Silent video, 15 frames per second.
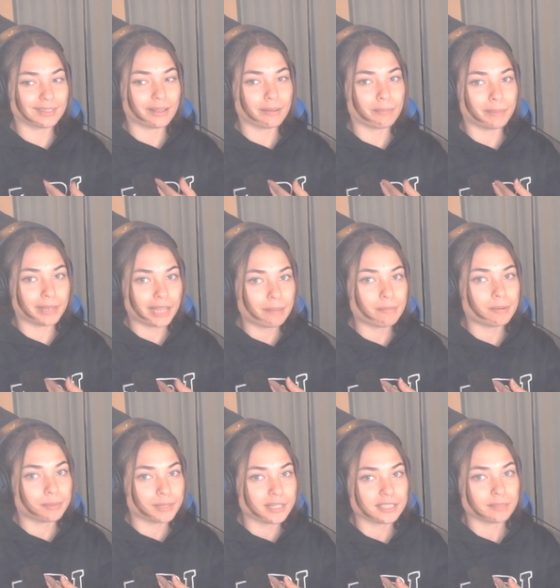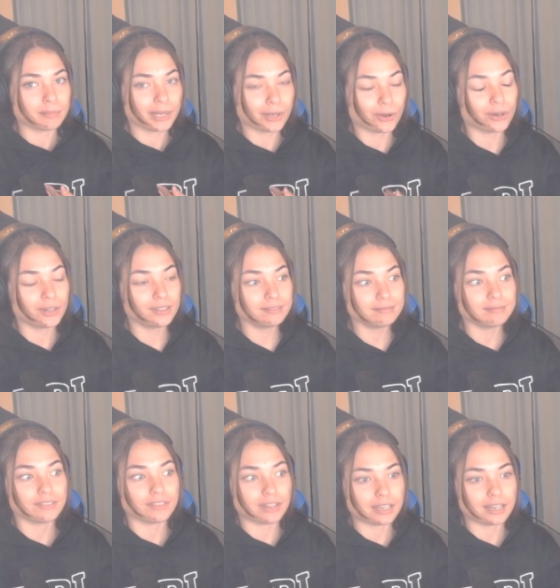became a place in my heart,
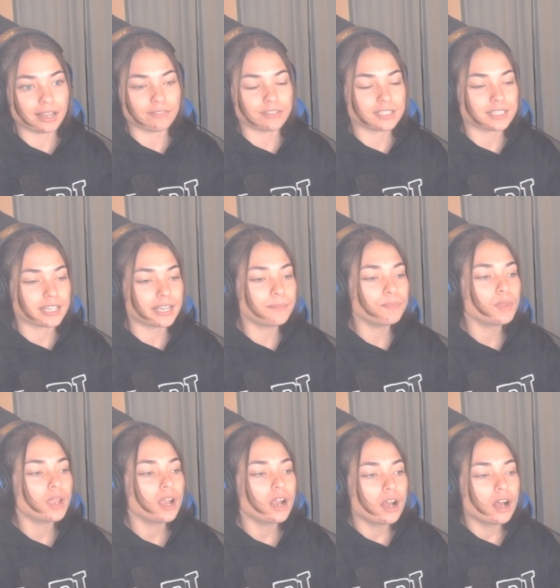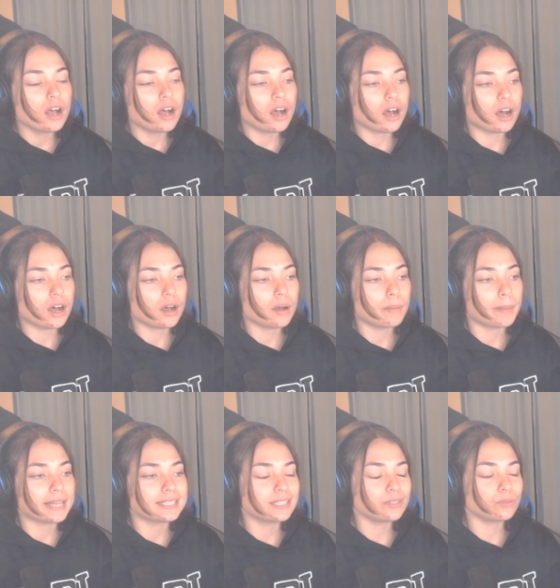if I have to say. Um, I
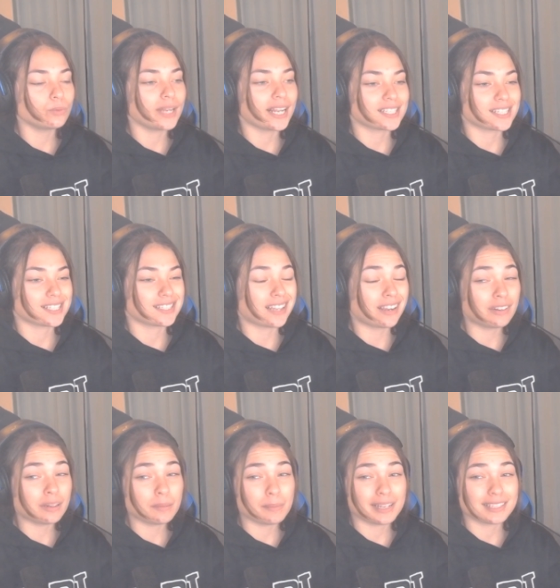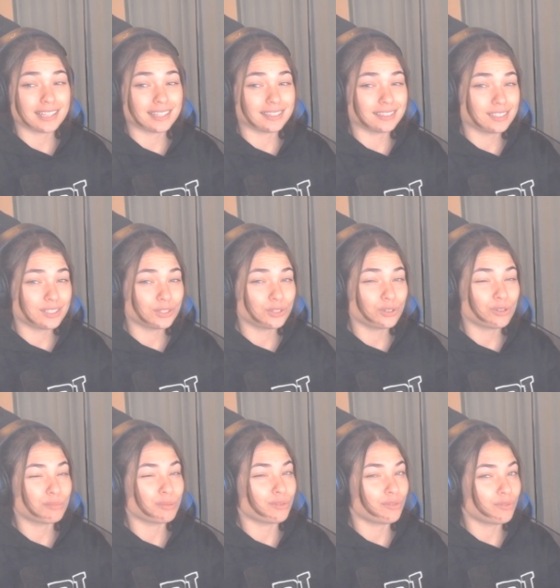didn't react to Siren because I had listened to it
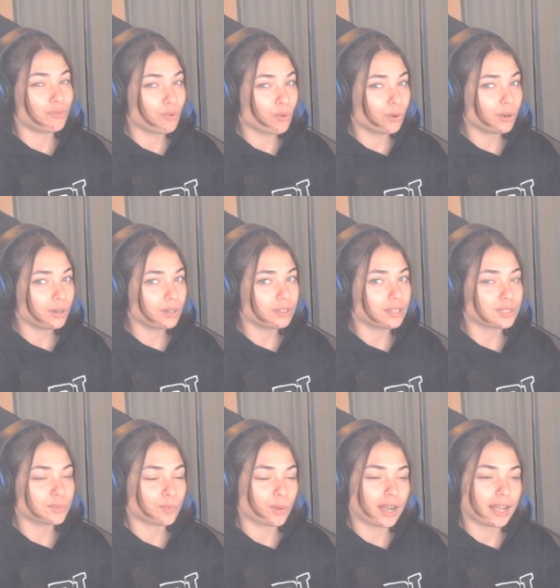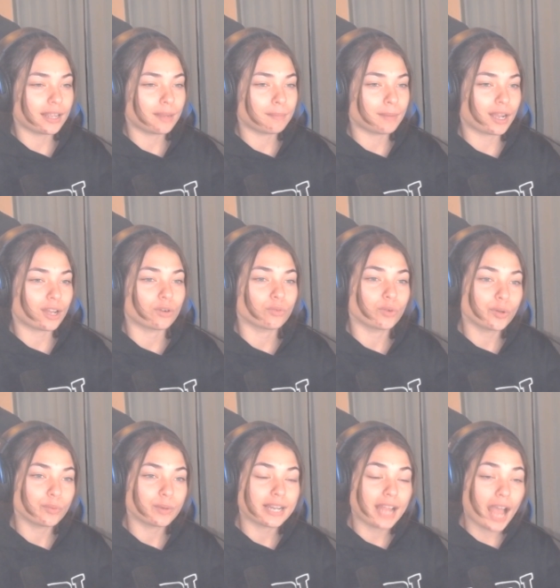before. That's why I'm not gonna
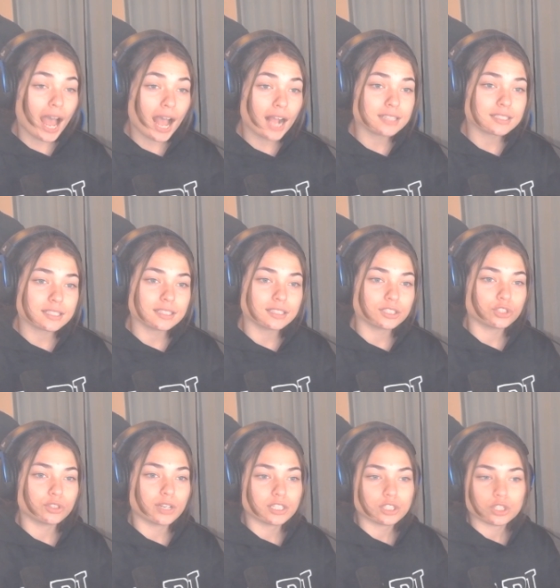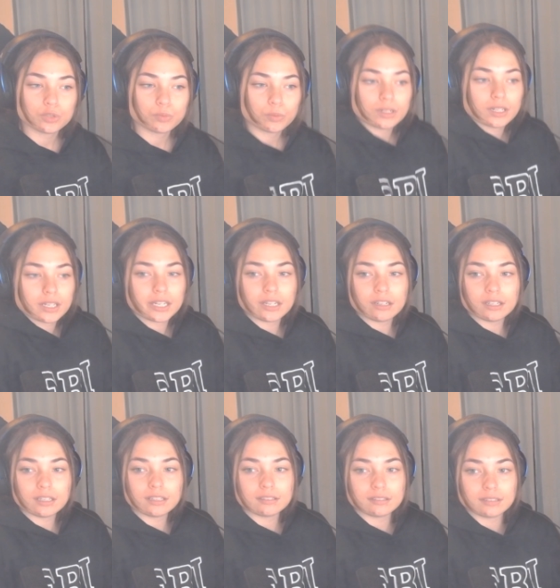re-react unless you guys just want to hear
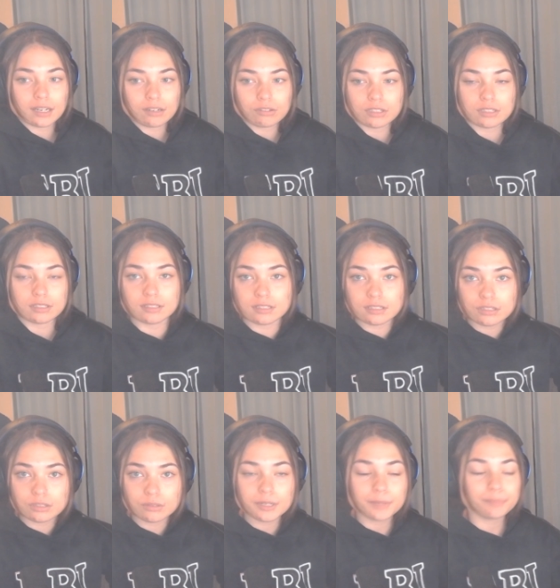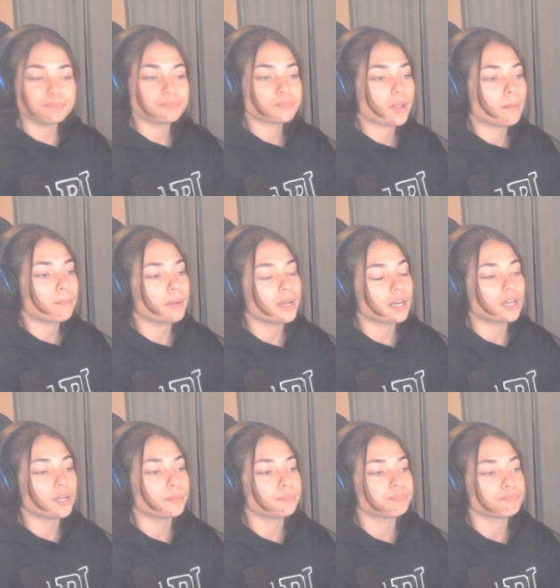it, and I'll just listen to it. But
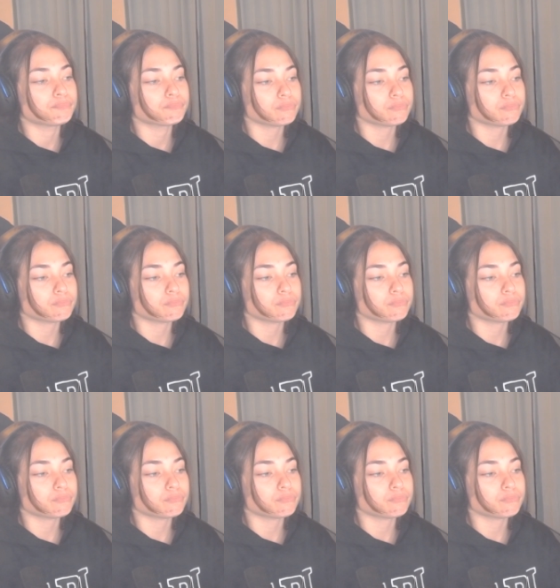um,